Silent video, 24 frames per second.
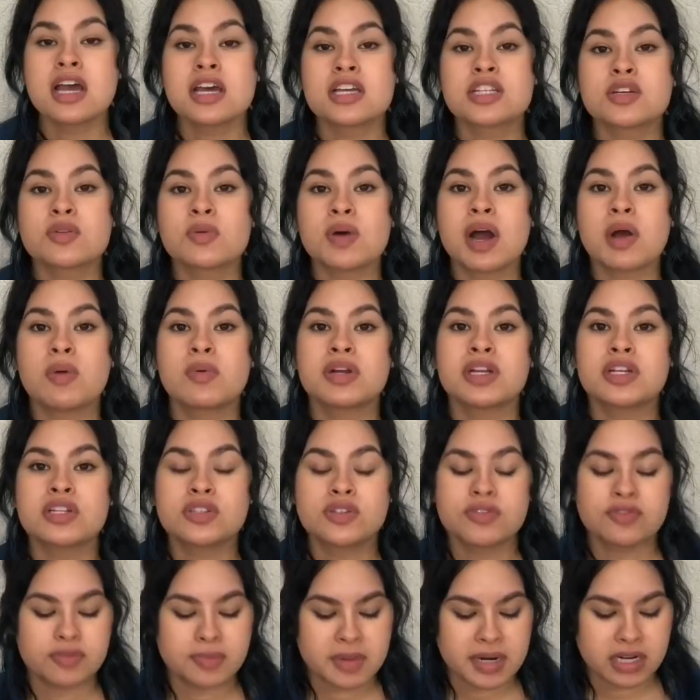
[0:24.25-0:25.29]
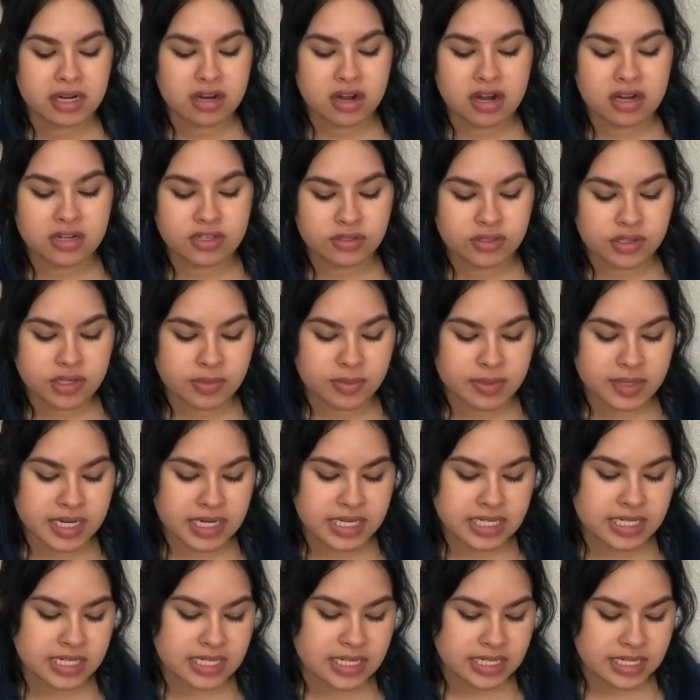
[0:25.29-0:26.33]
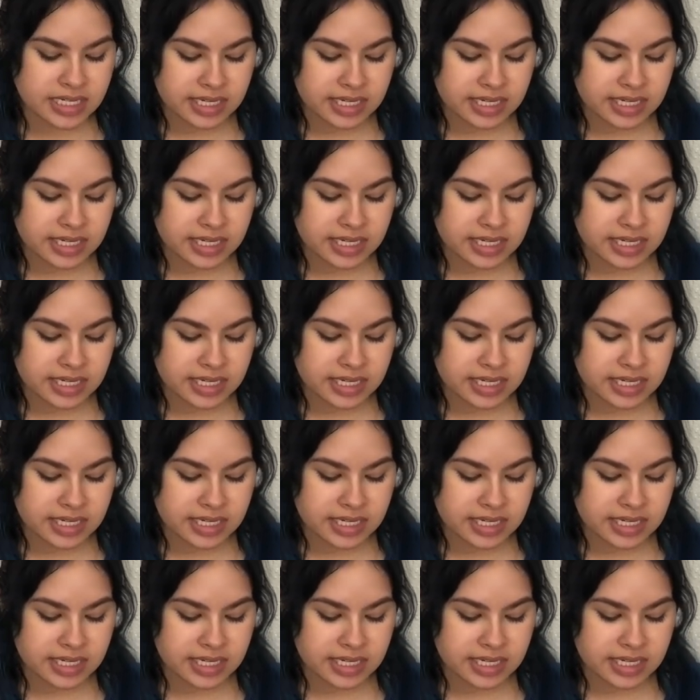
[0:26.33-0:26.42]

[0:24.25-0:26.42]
So what I want to do for my contour, which it